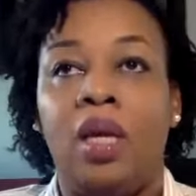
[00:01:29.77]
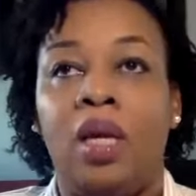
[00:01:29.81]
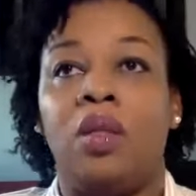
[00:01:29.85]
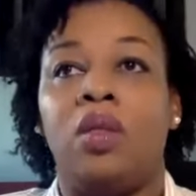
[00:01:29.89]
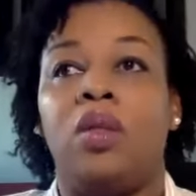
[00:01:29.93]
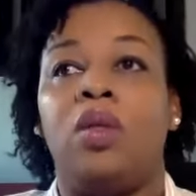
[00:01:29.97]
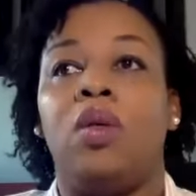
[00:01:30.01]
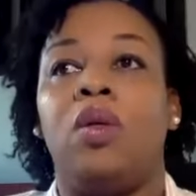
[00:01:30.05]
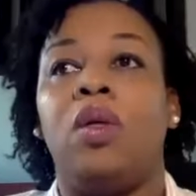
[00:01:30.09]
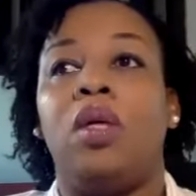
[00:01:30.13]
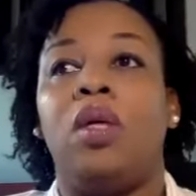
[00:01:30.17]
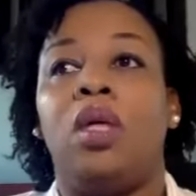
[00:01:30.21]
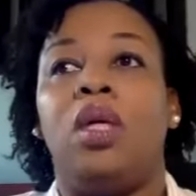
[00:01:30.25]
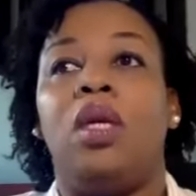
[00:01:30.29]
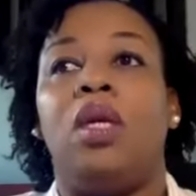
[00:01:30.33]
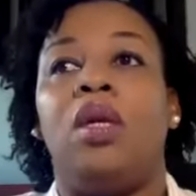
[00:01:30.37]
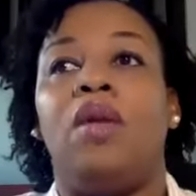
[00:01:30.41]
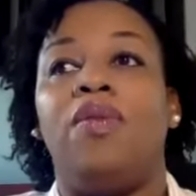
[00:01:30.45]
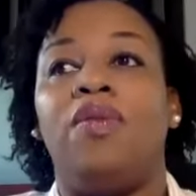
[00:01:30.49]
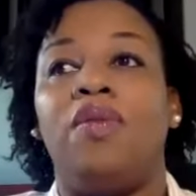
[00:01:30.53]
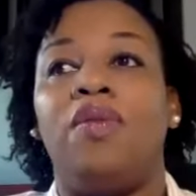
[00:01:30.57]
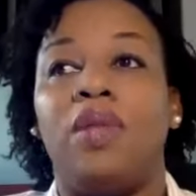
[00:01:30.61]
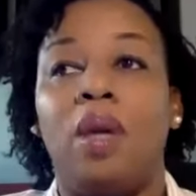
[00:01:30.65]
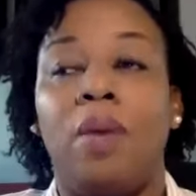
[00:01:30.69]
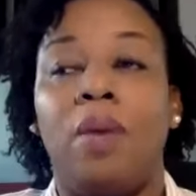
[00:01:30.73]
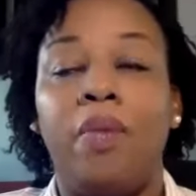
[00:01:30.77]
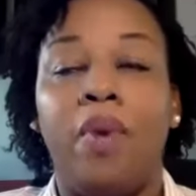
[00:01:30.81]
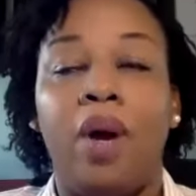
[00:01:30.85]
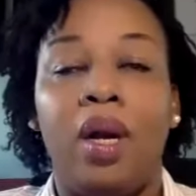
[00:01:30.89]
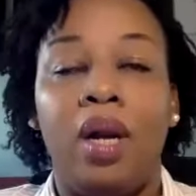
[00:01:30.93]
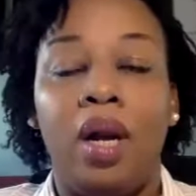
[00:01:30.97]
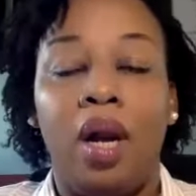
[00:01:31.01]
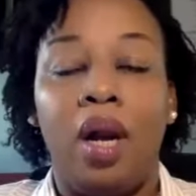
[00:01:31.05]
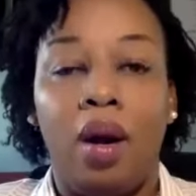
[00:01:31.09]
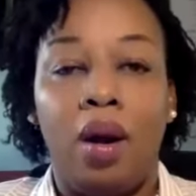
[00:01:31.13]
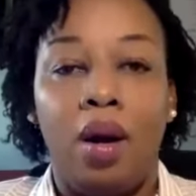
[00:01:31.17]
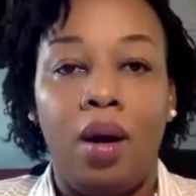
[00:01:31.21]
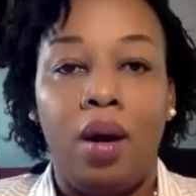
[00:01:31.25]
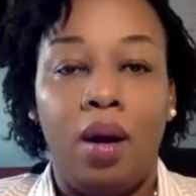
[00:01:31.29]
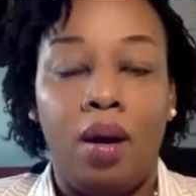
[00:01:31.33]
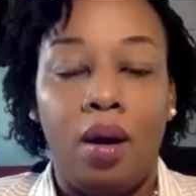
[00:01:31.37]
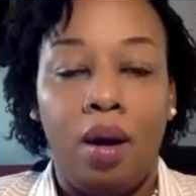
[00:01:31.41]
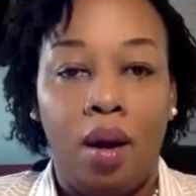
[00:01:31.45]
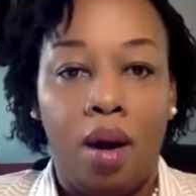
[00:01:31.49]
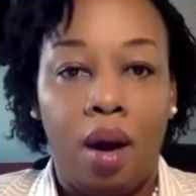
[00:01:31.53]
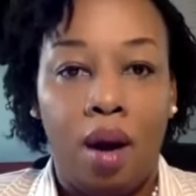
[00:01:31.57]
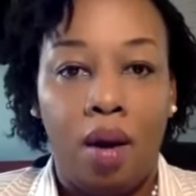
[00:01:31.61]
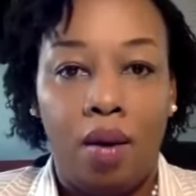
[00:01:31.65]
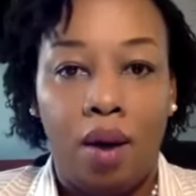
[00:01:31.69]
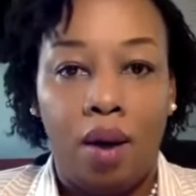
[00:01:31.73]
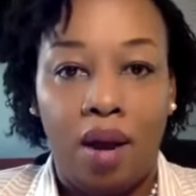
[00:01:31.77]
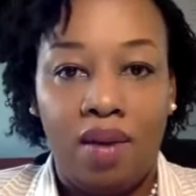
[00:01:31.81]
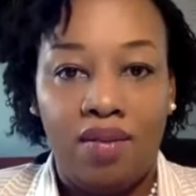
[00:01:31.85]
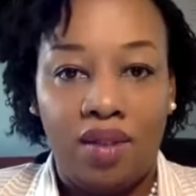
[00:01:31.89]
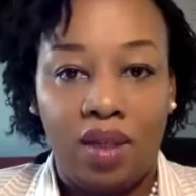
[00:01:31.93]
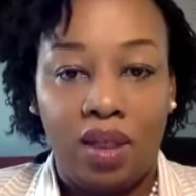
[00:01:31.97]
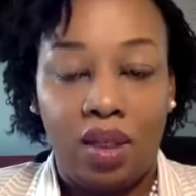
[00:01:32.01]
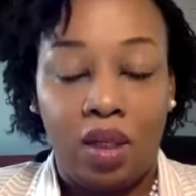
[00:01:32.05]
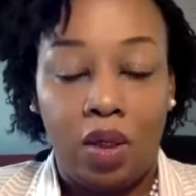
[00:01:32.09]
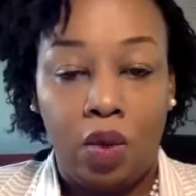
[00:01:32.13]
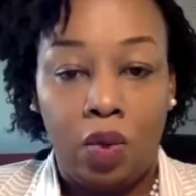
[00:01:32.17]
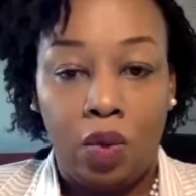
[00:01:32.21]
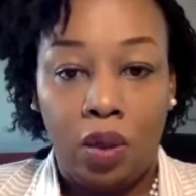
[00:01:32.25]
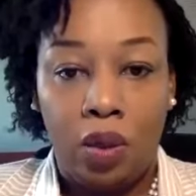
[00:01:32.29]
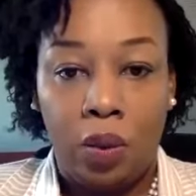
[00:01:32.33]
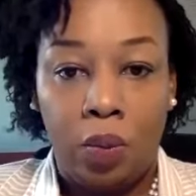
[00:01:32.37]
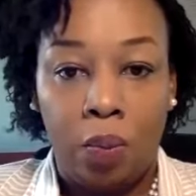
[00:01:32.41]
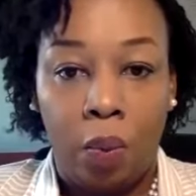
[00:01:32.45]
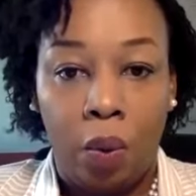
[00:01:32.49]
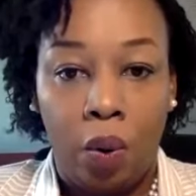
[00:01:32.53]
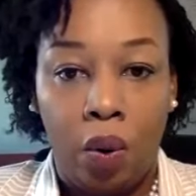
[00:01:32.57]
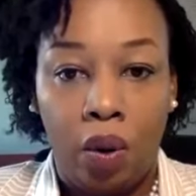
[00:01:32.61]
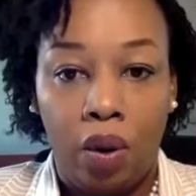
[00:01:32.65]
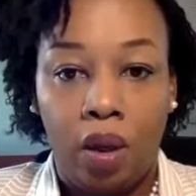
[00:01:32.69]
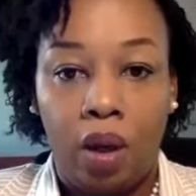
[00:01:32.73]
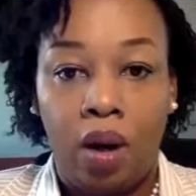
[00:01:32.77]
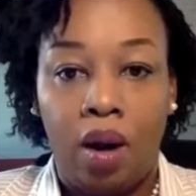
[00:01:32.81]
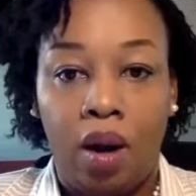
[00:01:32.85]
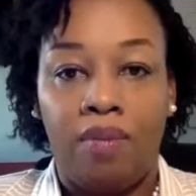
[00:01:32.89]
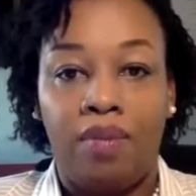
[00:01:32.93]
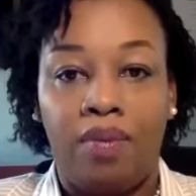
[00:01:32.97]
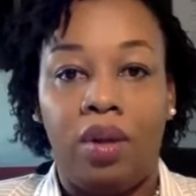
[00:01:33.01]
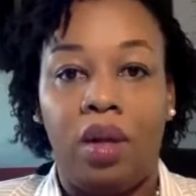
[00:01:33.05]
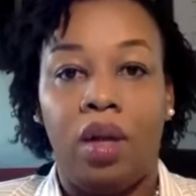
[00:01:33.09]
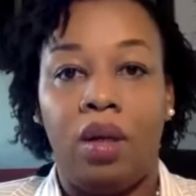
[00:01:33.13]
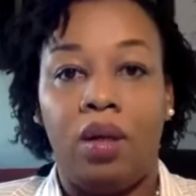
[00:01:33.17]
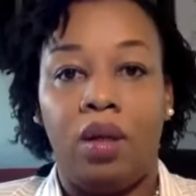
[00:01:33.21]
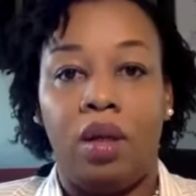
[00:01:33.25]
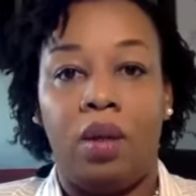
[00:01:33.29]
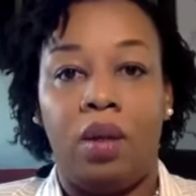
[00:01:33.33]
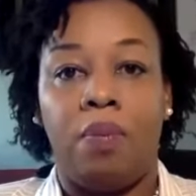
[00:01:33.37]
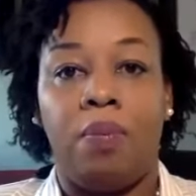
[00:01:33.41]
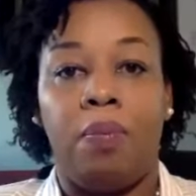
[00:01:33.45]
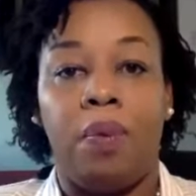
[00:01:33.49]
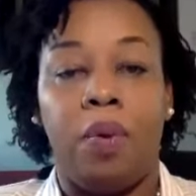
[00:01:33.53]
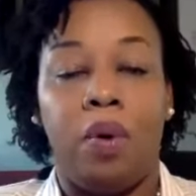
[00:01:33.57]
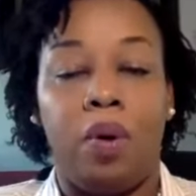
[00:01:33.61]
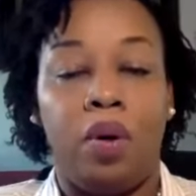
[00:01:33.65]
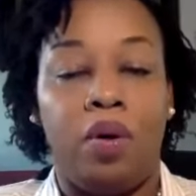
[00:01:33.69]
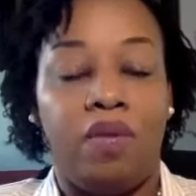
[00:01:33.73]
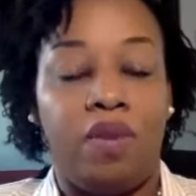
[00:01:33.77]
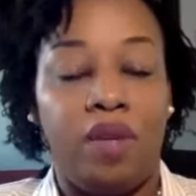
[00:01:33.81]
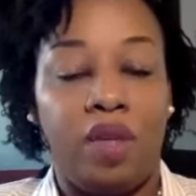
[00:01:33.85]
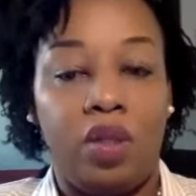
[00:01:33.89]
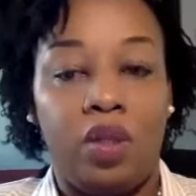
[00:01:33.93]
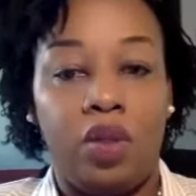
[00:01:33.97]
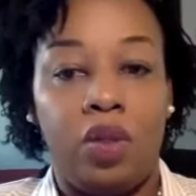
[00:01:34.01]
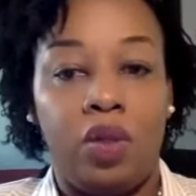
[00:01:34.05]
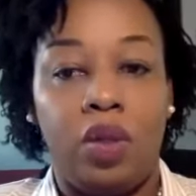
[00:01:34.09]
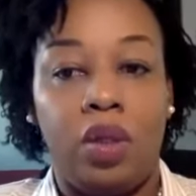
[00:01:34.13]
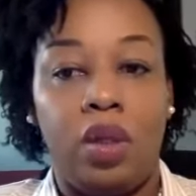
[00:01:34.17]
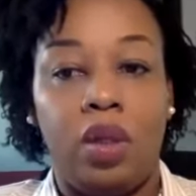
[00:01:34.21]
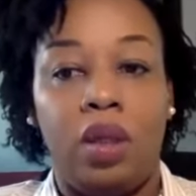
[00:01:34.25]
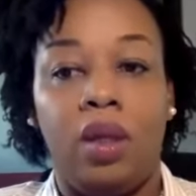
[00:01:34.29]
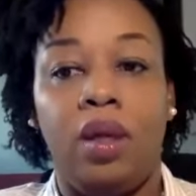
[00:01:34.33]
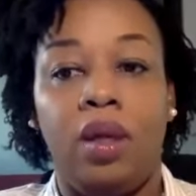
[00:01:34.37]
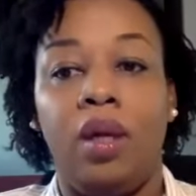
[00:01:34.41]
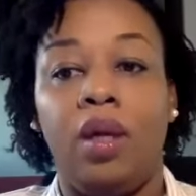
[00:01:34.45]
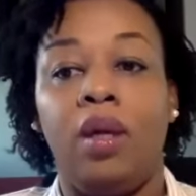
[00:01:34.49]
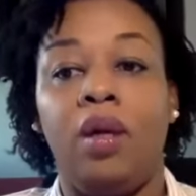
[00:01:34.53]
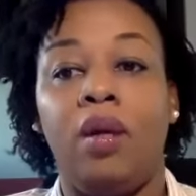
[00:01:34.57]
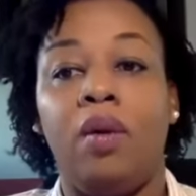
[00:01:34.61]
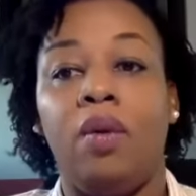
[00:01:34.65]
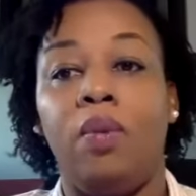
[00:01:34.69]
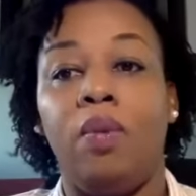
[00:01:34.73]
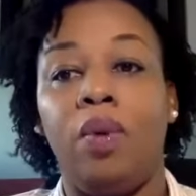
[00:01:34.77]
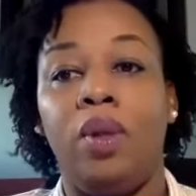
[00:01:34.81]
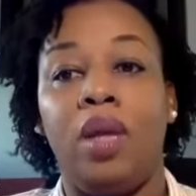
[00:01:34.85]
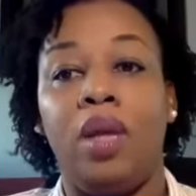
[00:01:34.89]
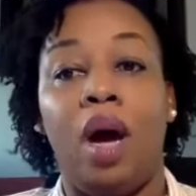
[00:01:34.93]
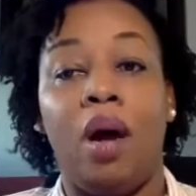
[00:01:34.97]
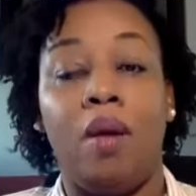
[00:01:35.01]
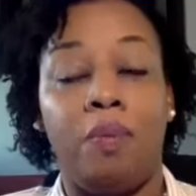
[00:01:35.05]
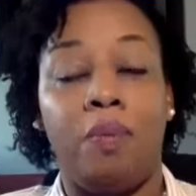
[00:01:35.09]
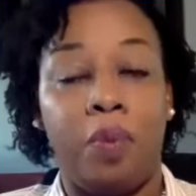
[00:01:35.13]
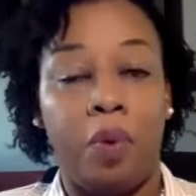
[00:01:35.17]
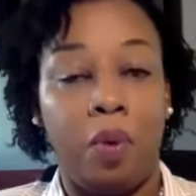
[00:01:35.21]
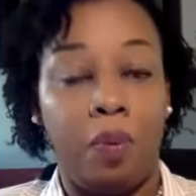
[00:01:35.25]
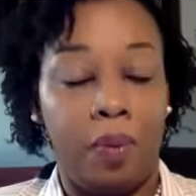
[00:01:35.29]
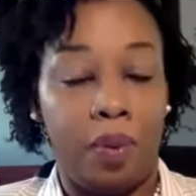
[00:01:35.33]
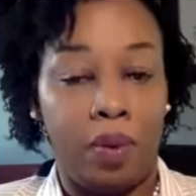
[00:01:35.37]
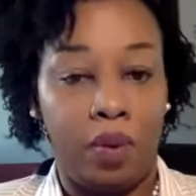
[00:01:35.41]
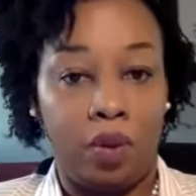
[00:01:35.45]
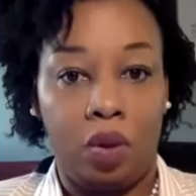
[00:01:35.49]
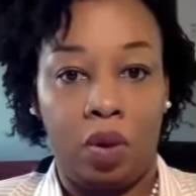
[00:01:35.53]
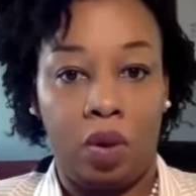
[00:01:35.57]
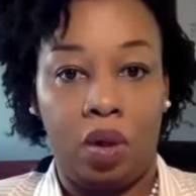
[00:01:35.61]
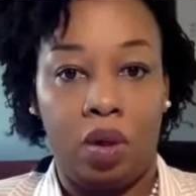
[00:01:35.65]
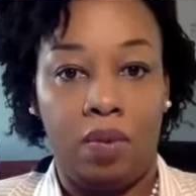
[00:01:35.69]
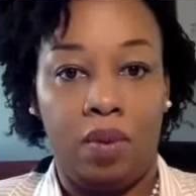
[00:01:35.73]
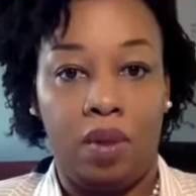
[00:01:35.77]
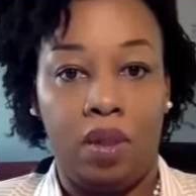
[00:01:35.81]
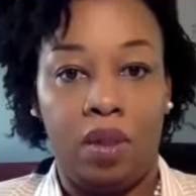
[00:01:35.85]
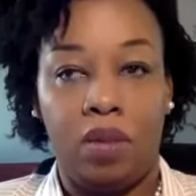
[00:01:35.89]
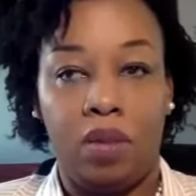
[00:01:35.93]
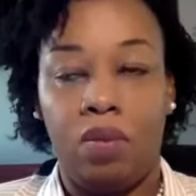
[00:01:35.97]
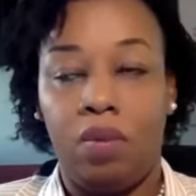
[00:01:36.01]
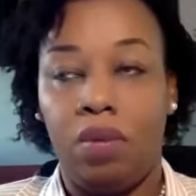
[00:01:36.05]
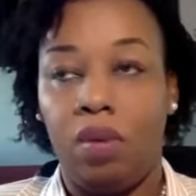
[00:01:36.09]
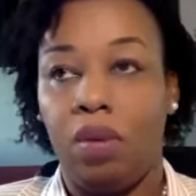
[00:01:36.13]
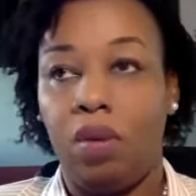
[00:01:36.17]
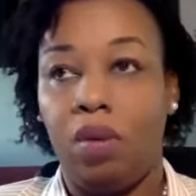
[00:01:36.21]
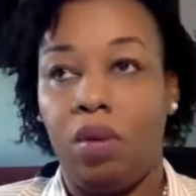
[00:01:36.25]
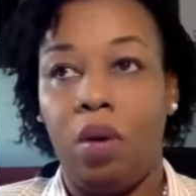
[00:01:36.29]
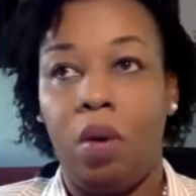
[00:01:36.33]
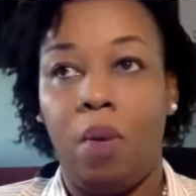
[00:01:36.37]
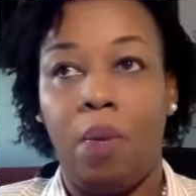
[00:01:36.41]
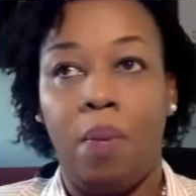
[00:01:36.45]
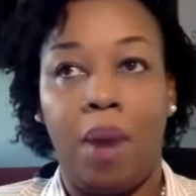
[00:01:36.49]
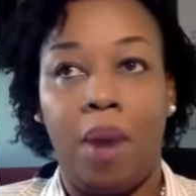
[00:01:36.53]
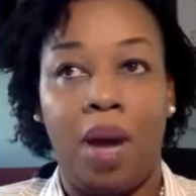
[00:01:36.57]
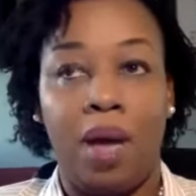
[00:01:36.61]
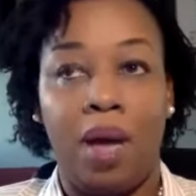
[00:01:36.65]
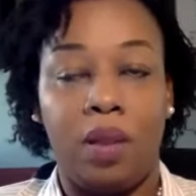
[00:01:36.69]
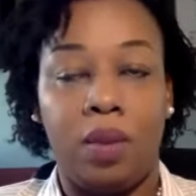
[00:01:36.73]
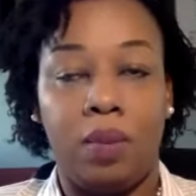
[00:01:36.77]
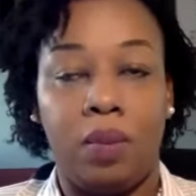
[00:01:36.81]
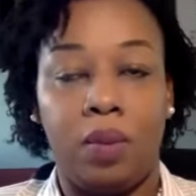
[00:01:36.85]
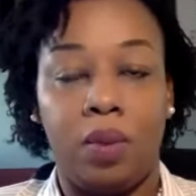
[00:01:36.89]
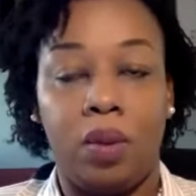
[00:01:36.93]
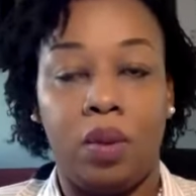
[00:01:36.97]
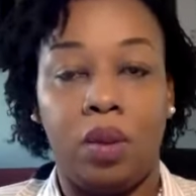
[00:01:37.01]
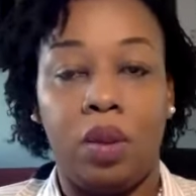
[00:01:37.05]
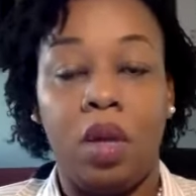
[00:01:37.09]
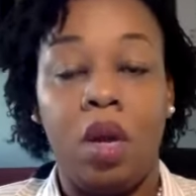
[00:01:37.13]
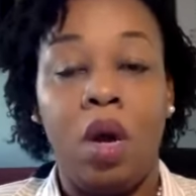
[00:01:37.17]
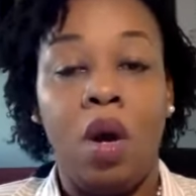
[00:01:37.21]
So if someone arrives at the US border, at the port of entry without proper document, with no passport